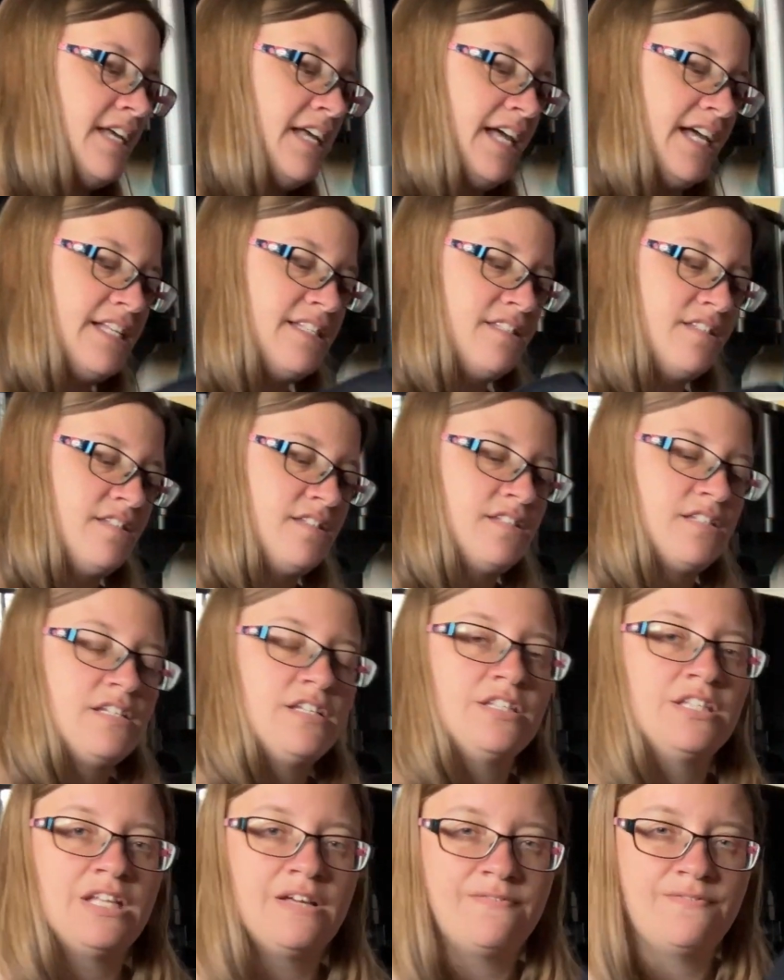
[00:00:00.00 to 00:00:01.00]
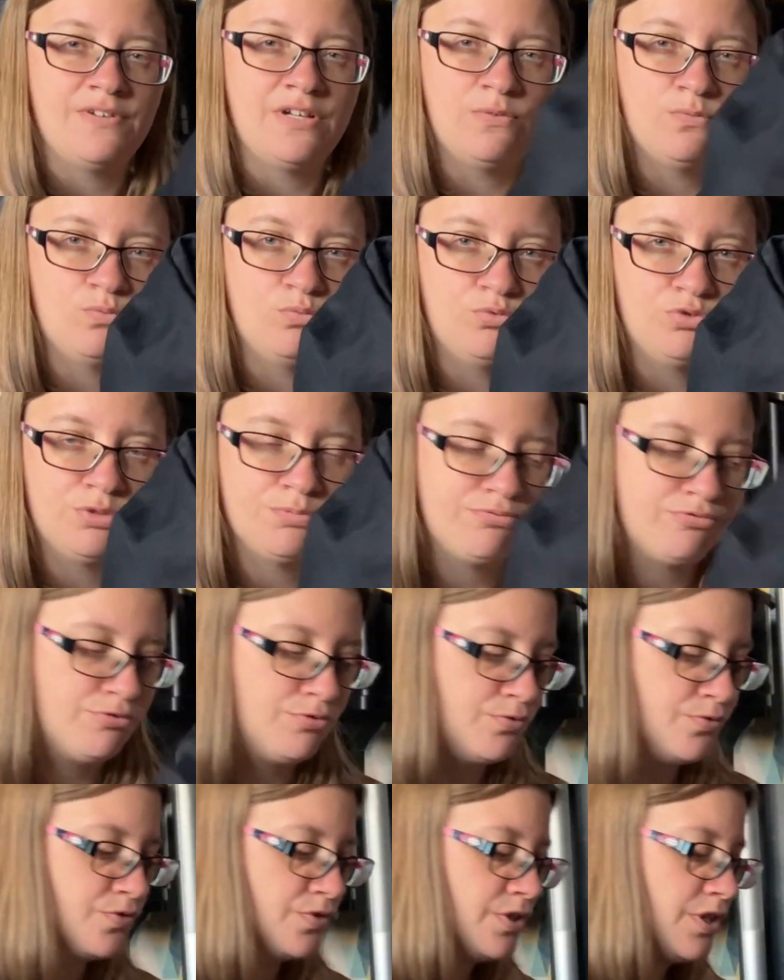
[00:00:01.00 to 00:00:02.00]
and another
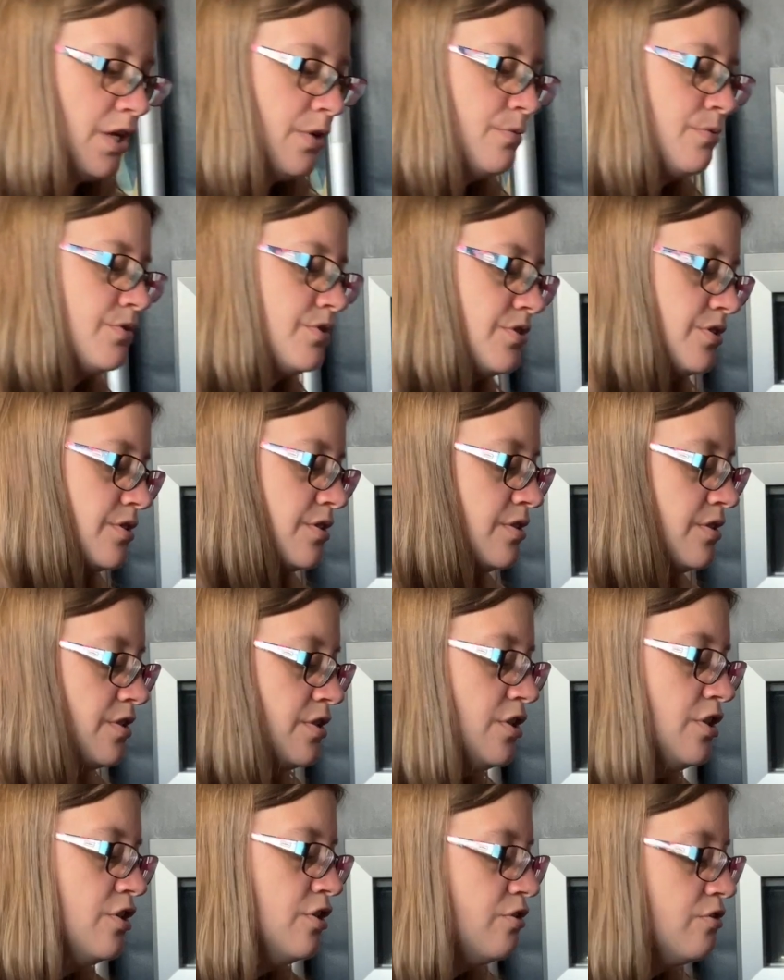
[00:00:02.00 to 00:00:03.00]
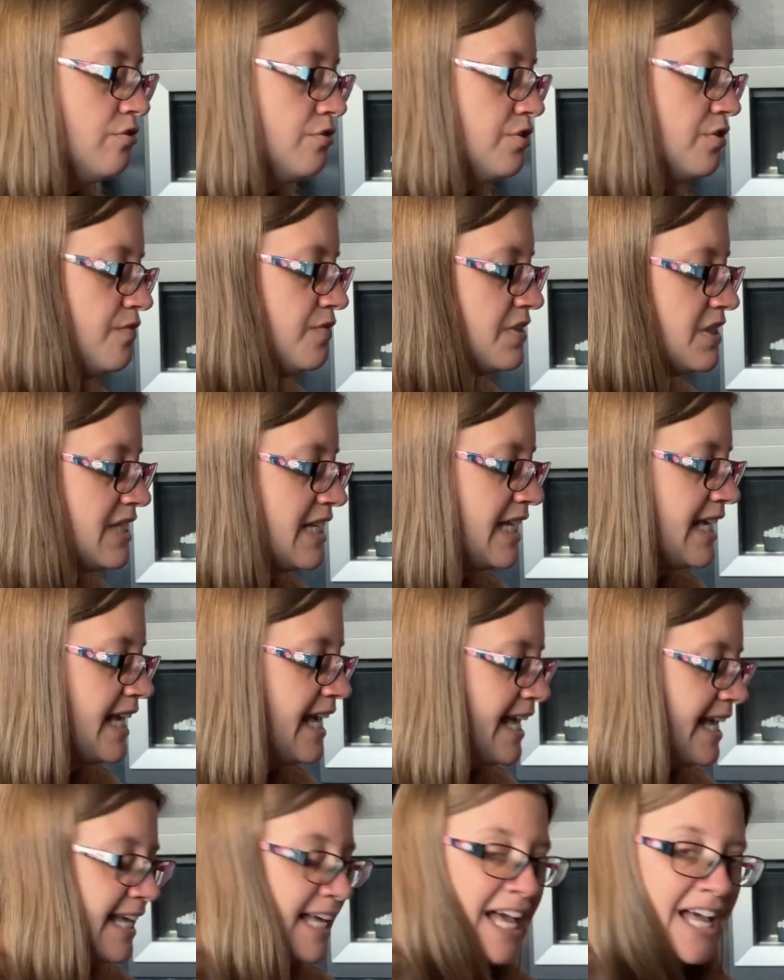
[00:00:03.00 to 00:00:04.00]
waterproof coat because obviously
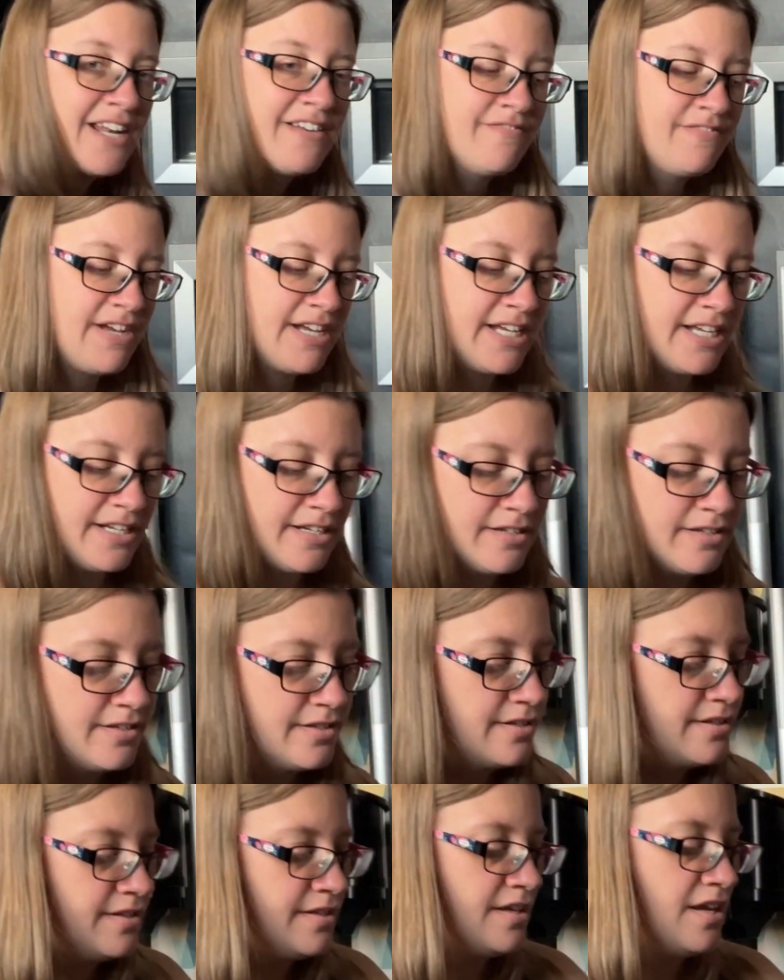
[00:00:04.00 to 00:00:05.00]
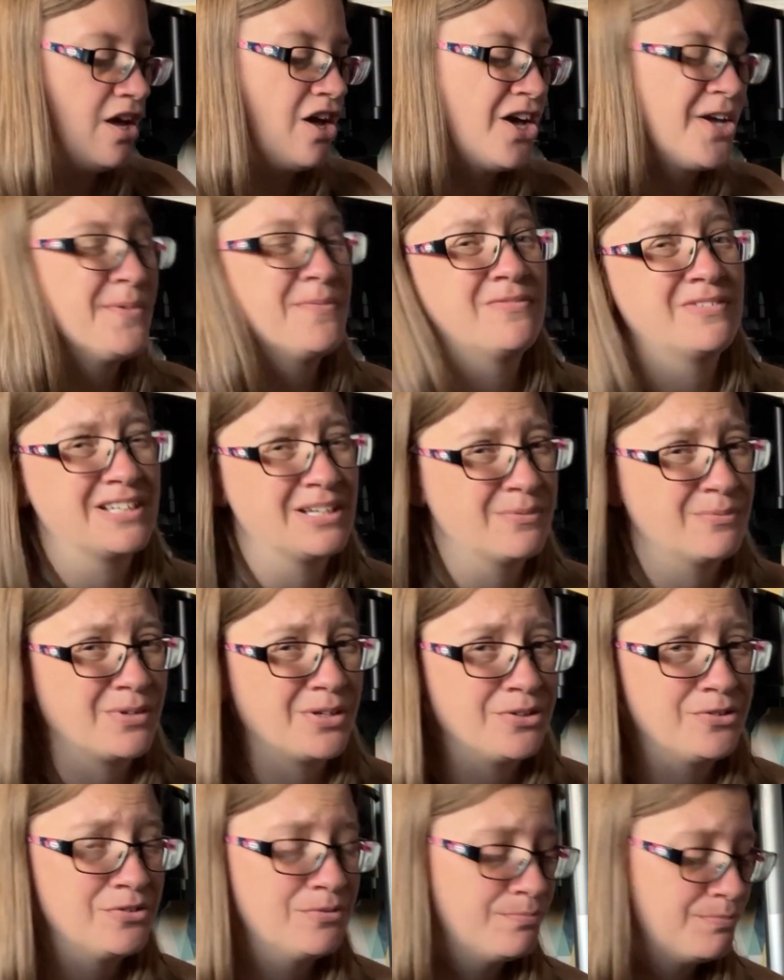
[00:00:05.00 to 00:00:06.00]
it can rain Hopefully it
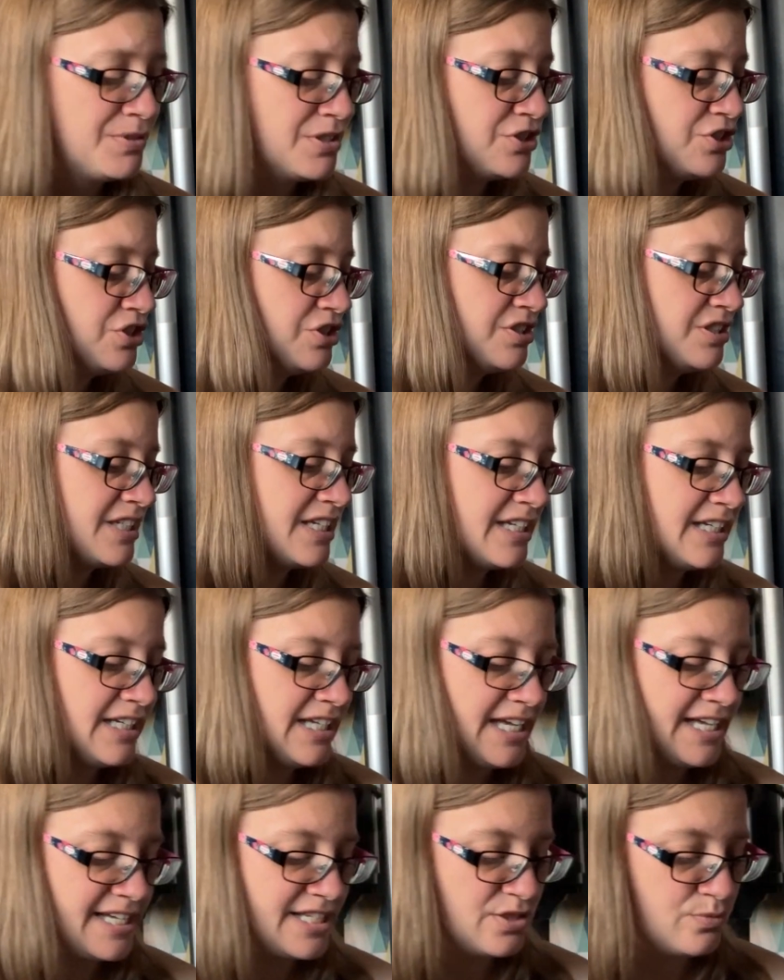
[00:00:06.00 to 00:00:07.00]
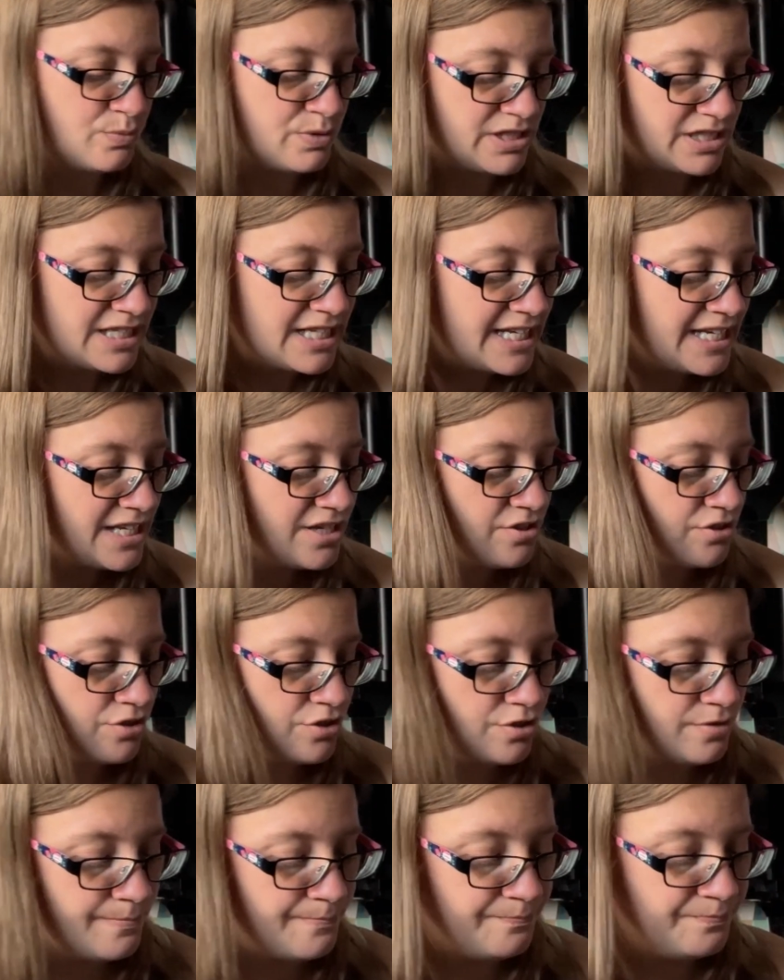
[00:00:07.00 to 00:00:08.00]
won't, but just in case we need
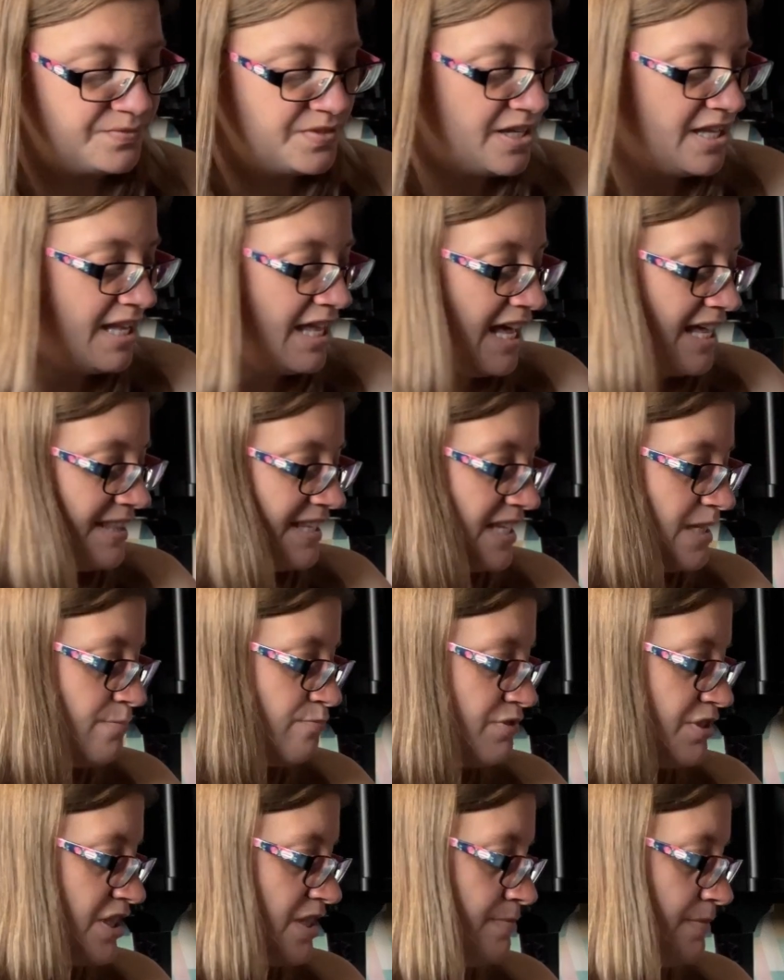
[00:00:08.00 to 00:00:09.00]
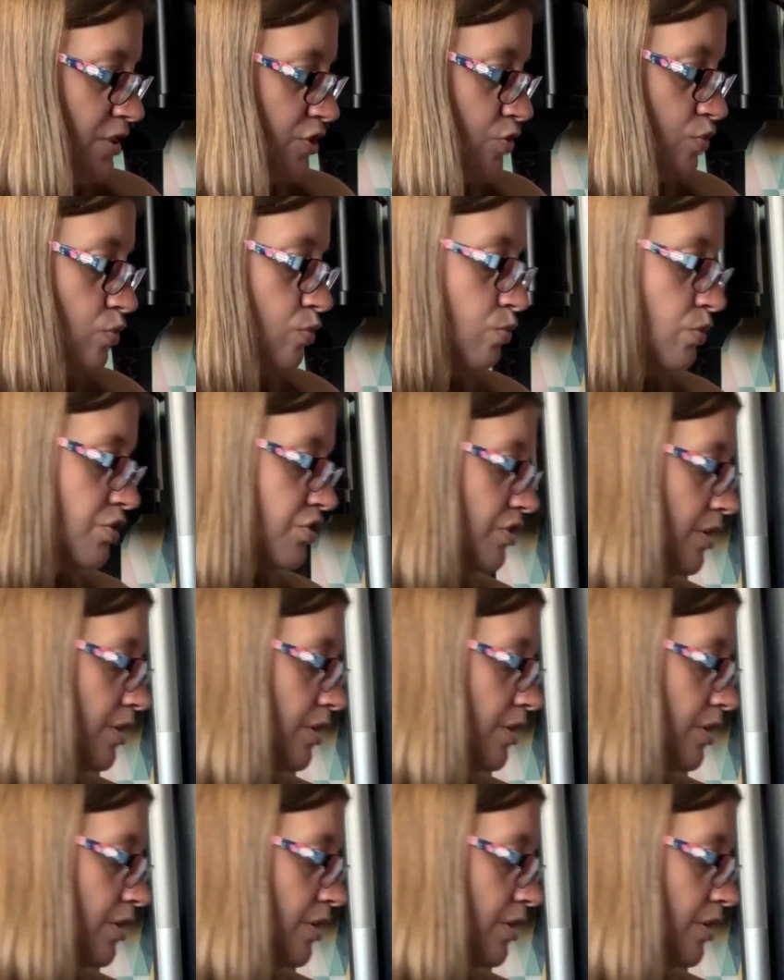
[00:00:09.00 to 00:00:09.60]
them. And that's pretty much all what's